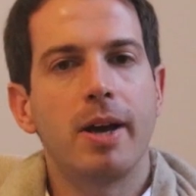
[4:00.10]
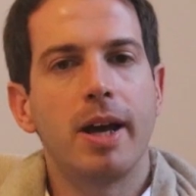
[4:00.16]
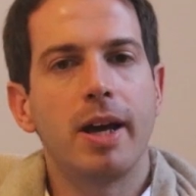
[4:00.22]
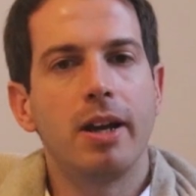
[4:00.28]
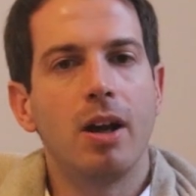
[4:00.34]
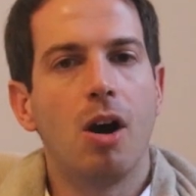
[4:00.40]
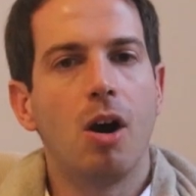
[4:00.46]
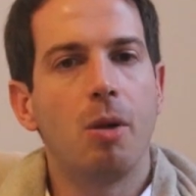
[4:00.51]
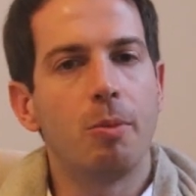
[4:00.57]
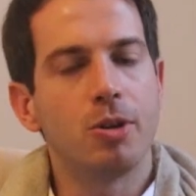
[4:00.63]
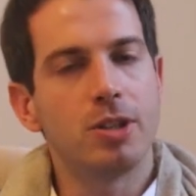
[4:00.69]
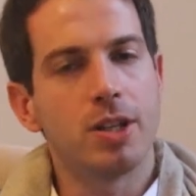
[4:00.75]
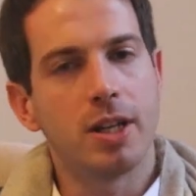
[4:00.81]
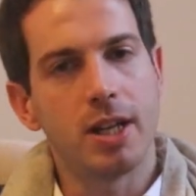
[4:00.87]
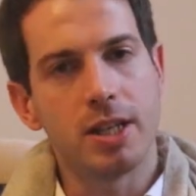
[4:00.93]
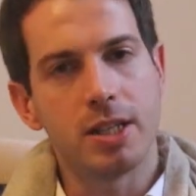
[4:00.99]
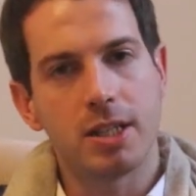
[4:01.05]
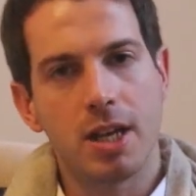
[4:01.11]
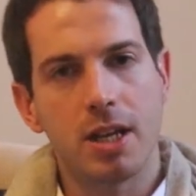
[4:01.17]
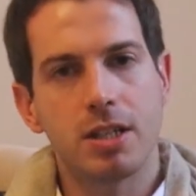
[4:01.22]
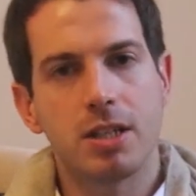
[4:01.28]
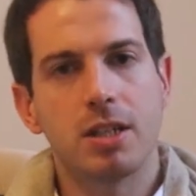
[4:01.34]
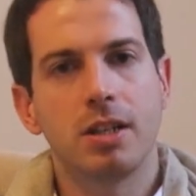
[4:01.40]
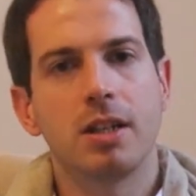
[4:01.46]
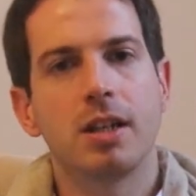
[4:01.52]
and
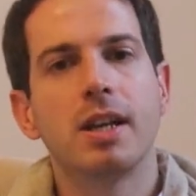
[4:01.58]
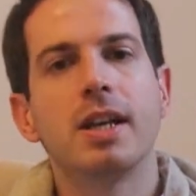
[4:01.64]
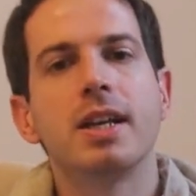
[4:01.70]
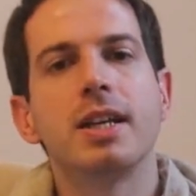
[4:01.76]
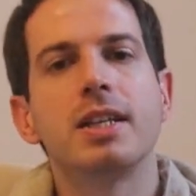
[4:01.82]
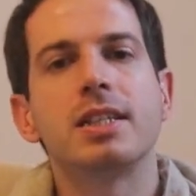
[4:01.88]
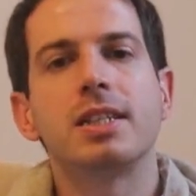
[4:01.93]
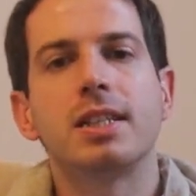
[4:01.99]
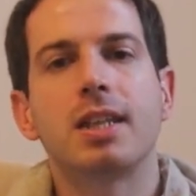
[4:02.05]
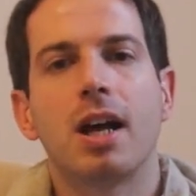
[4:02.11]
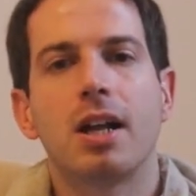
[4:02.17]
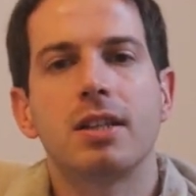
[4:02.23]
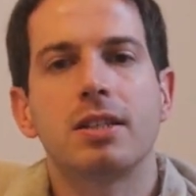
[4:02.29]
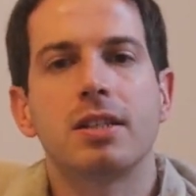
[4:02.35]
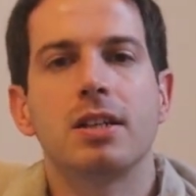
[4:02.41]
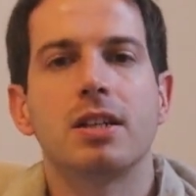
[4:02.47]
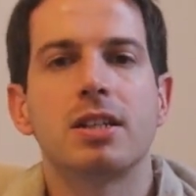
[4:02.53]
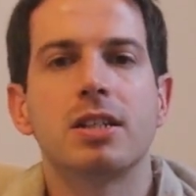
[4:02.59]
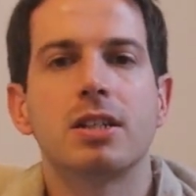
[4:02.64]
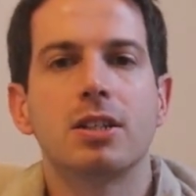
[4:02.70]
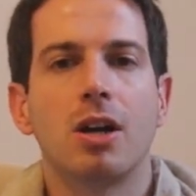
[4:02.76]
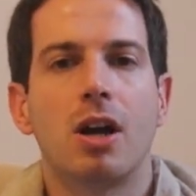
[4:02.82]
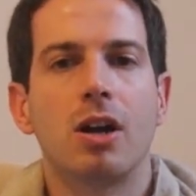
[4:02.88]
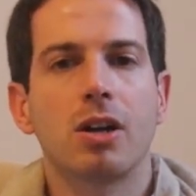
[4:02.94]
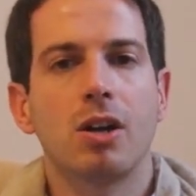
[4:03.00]
homogeneization stands in a
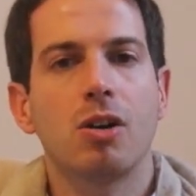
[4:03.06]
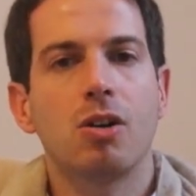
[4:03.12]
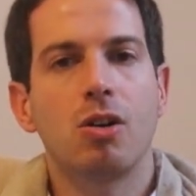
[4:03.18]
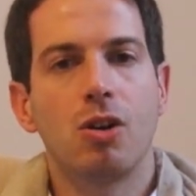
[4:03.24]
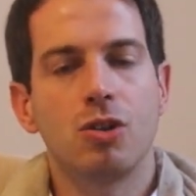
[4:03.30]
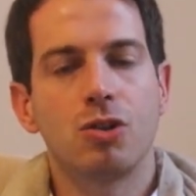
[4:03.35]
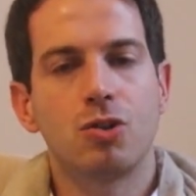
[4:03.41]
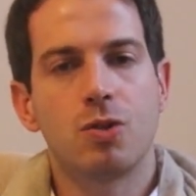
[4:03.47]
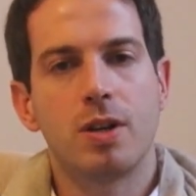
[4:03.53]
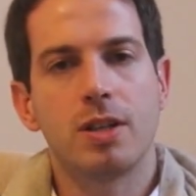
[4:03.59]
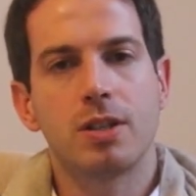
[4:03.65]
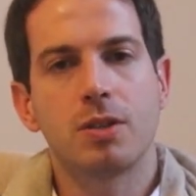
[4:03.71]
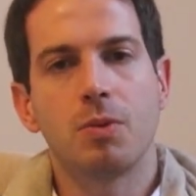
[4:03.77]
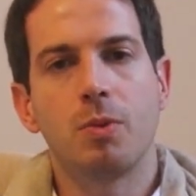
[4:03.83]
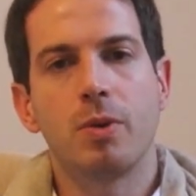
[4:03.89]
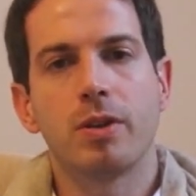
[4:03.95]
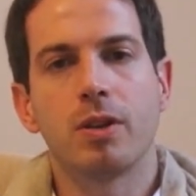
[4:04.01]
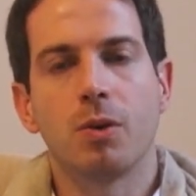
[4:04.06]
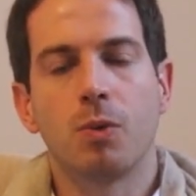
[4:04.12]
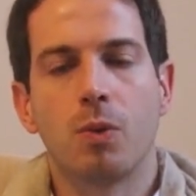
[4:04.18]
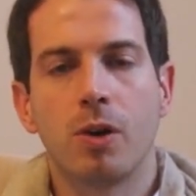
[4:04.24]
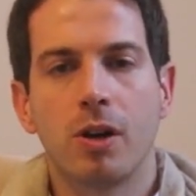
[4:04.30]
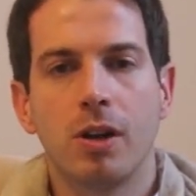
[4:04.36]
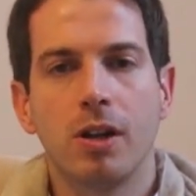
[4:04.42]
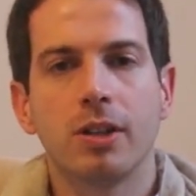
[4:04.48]
stark contrast with a
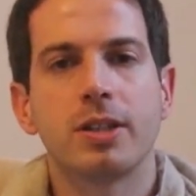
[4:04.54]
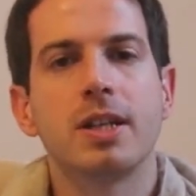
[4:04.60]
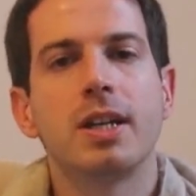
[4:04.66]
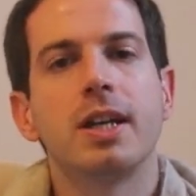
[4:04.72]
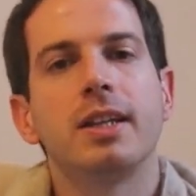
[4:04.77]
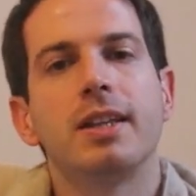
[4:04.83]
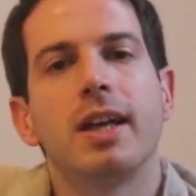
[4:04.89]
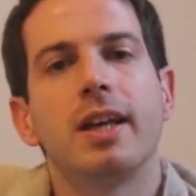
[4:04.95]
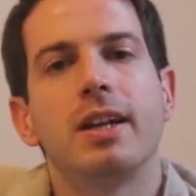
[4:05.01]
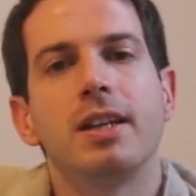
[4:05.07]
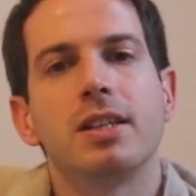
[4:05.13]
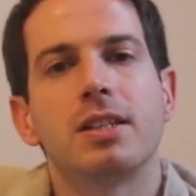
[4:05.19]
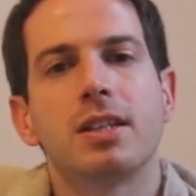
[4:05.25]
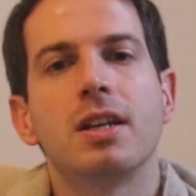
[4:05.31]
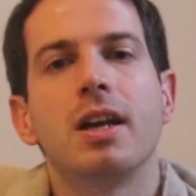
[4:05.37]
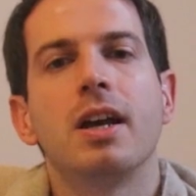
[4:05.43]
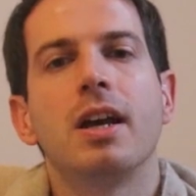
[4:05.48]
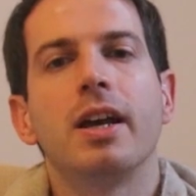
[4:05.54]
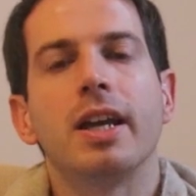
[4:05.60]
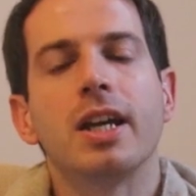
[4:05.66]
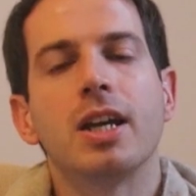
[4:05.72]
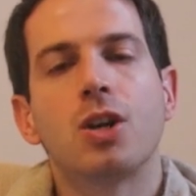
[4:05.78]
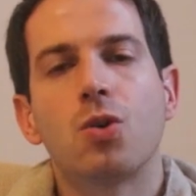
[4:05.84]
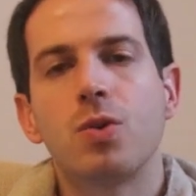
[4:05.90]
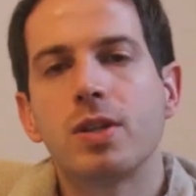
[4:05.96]
world that is
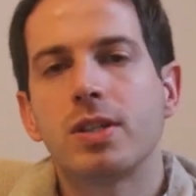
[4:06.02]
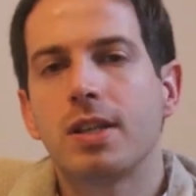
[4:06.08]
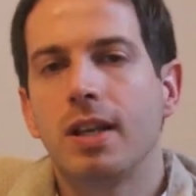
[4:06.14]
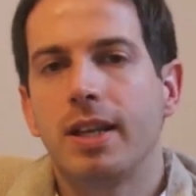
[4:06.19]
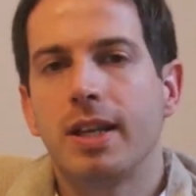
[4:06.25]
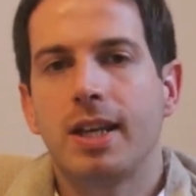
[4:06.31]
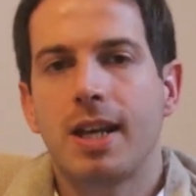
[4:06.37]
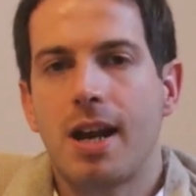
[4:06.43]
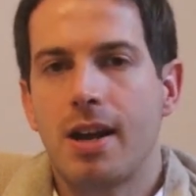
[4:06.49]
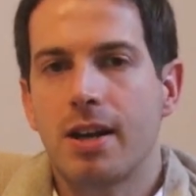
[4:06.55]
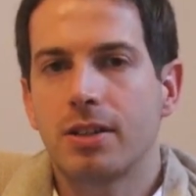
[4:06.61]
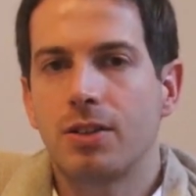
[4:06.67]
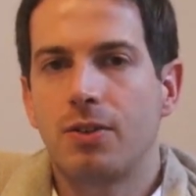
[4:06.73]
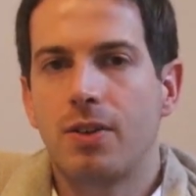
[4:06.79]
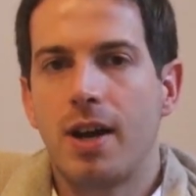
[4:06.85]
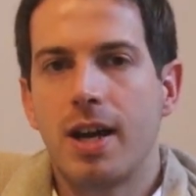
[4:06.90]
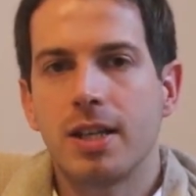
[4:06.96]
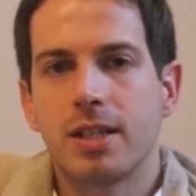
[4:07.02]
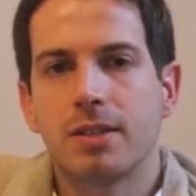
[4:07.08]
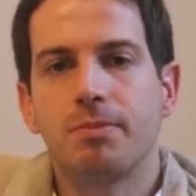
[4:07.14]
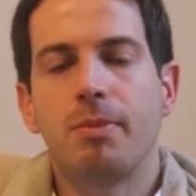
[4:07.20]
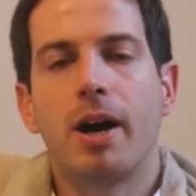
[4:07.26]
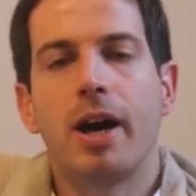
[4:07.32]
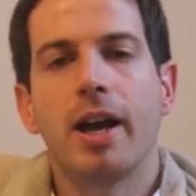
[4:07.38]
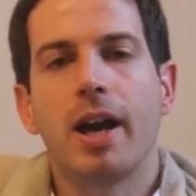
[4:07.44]
increasingly characterized
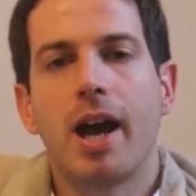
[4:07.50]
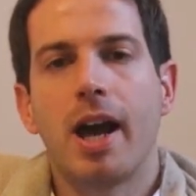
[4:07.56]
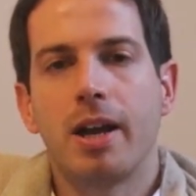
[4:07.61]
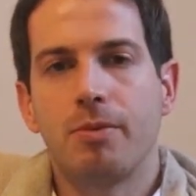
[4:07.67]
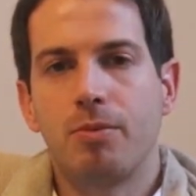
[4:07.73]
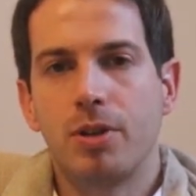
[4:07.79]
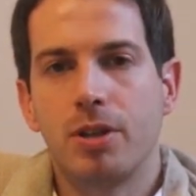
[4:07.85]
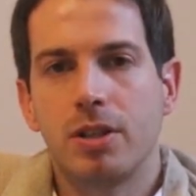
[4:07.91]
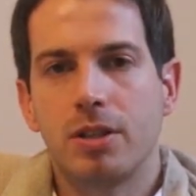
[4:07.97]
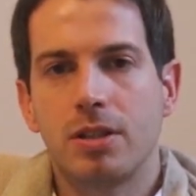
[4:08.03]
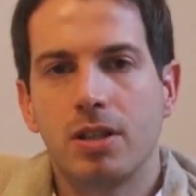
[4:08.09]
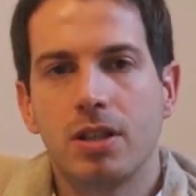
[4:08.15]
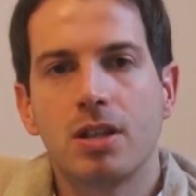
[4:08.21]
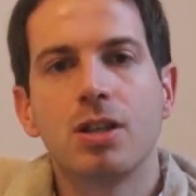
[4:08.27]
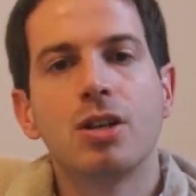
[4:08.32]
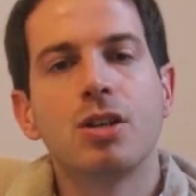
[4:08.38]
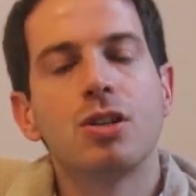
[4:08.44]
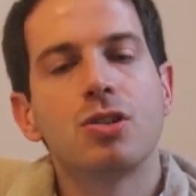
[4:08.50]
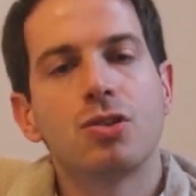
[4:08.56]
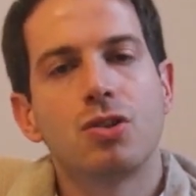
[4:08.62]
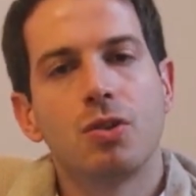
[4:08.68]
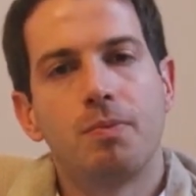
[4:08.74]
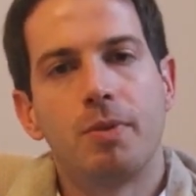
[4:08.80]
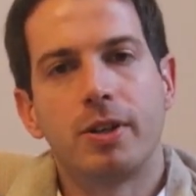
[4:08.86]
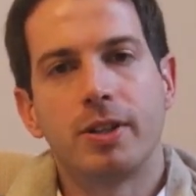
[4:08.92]
by hybridity,
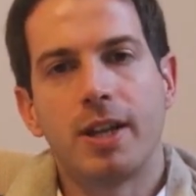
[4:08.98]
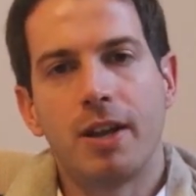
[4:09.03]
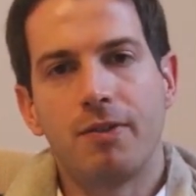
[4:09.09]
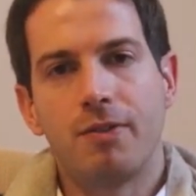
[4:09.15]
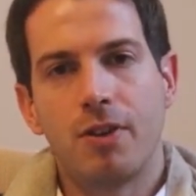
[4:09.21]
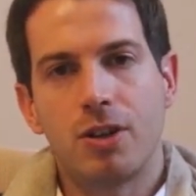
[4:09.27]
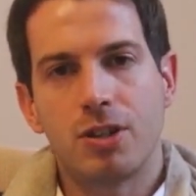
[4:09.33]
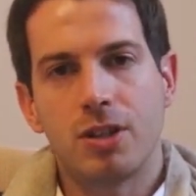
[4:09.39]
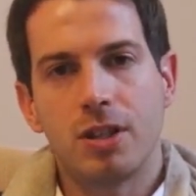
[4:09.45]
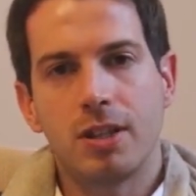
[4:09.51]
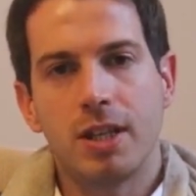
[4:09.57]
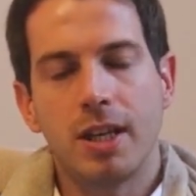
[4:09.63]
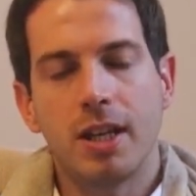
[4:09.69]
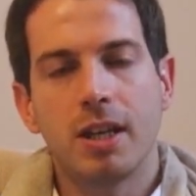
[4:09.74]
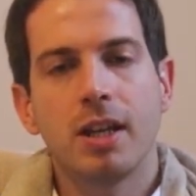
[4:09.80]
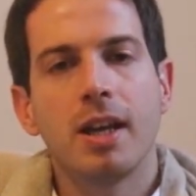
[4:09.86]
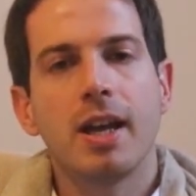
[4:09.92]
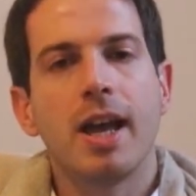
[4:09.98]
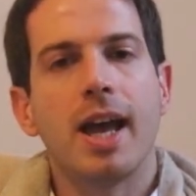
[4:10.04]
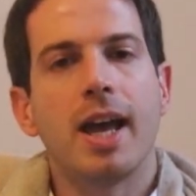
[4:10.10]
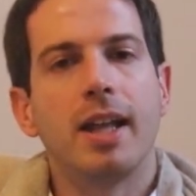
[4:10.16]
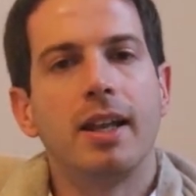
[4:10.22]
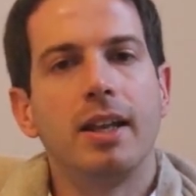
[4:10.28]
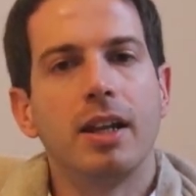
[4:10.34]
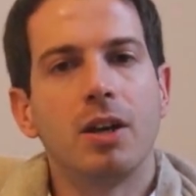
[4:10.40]
superdiversity,
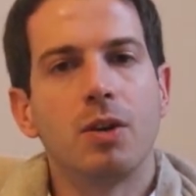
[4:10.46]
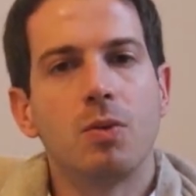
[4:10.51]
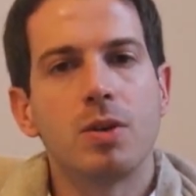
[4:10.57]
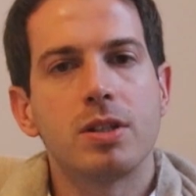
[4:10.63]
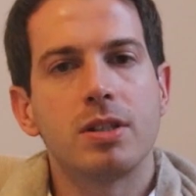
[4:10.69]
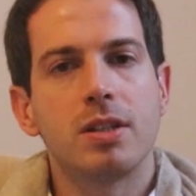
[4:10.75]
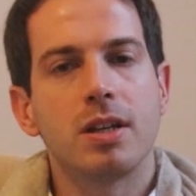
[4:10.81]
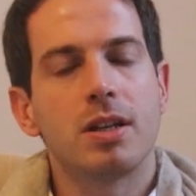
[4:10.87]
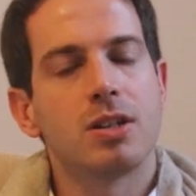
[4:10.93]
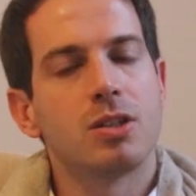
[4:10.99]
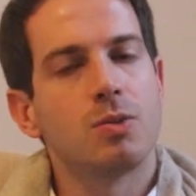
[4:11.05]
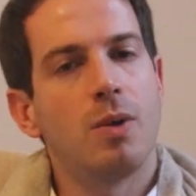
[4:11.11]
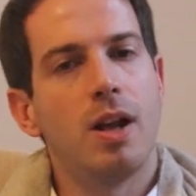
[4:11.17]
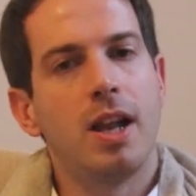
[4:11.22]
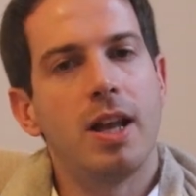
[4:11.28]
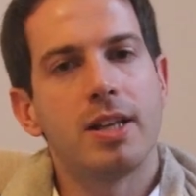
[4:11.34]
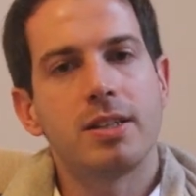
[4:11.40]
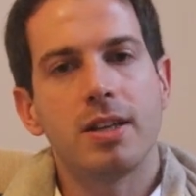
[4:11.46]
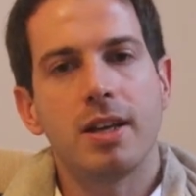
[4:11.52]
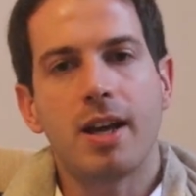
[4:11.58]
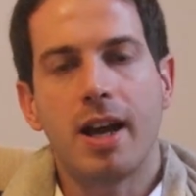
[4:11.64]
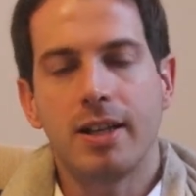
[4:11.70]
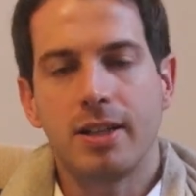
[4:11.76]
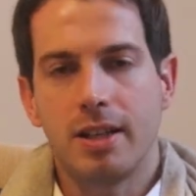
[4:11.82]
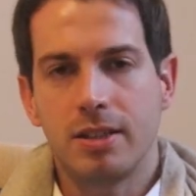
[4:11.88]
and linguistic as well as
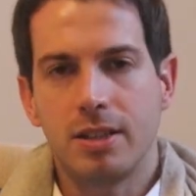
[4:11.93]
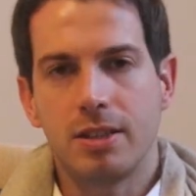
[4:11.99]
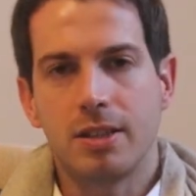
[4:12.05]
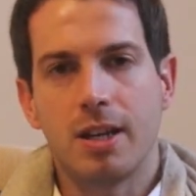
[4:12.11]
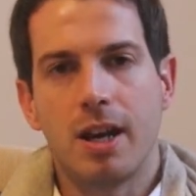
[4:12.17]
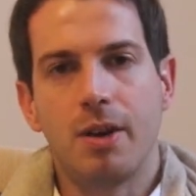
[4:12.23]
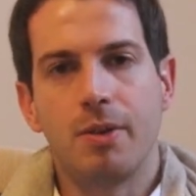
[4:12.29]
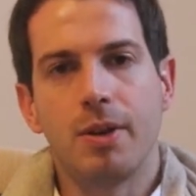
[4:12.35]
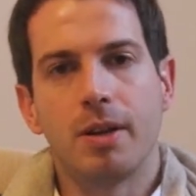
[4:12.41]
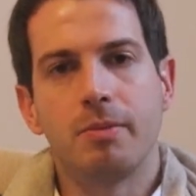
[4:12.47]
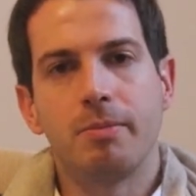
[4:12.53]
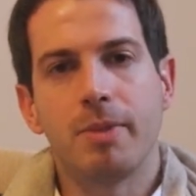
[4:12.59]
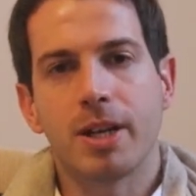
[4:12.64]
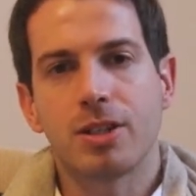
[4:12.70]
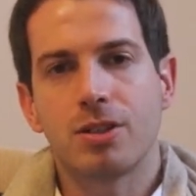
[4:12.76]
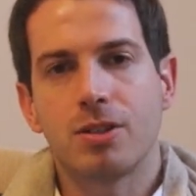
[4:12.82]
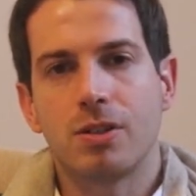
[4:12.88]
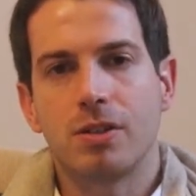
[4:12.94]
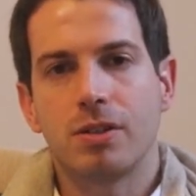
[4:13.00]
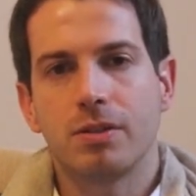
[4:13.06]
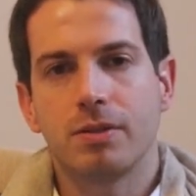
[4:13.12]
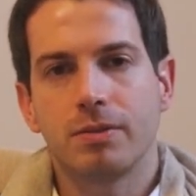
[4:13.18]
identitarian mixture.